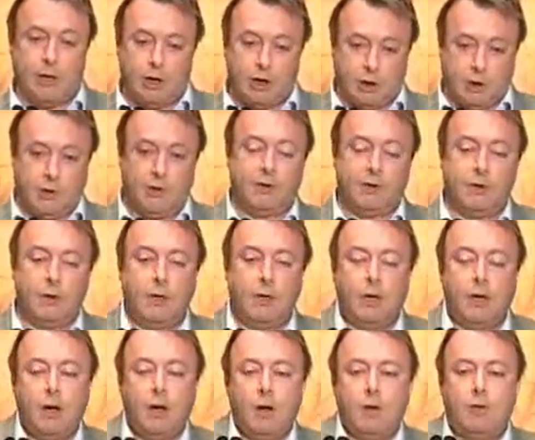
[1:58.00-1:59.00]

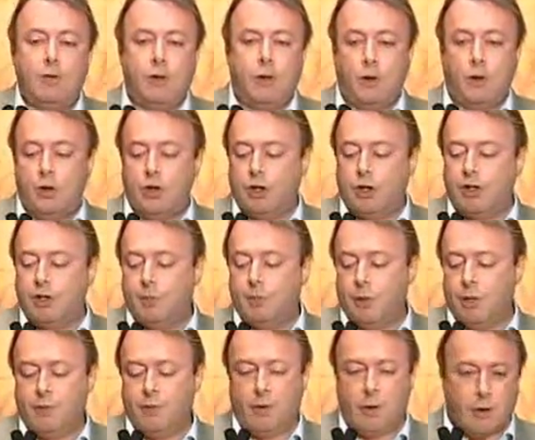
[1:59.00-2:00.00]
explanations for the
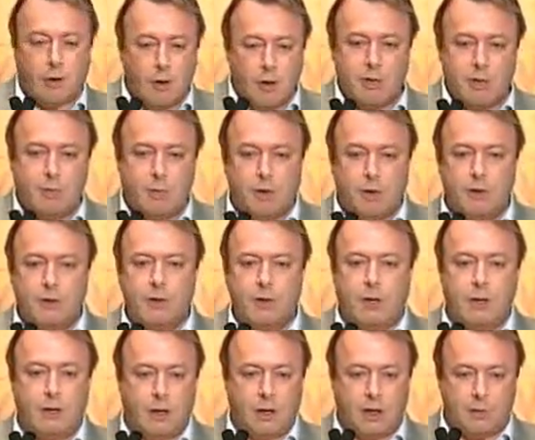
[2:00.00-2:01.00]
origins both of our
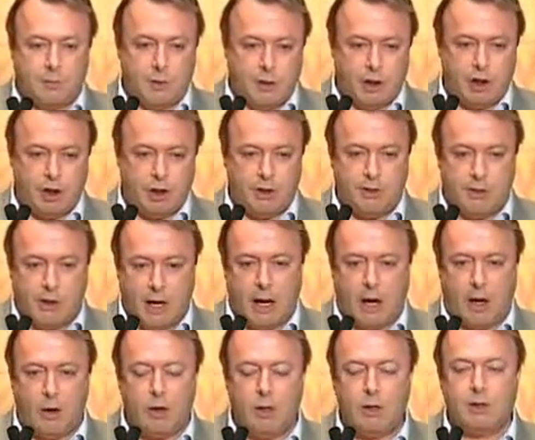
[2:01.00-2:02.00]
cosmos and our
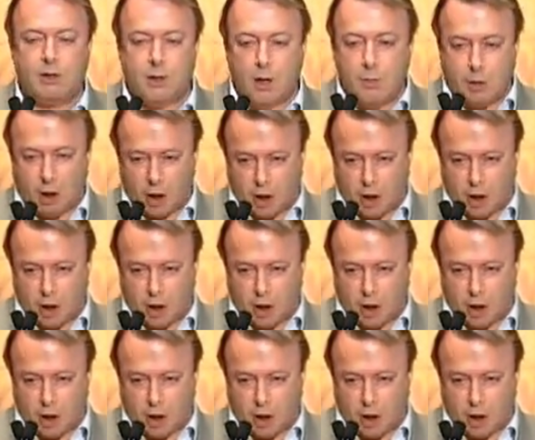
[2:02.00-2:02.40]
species now,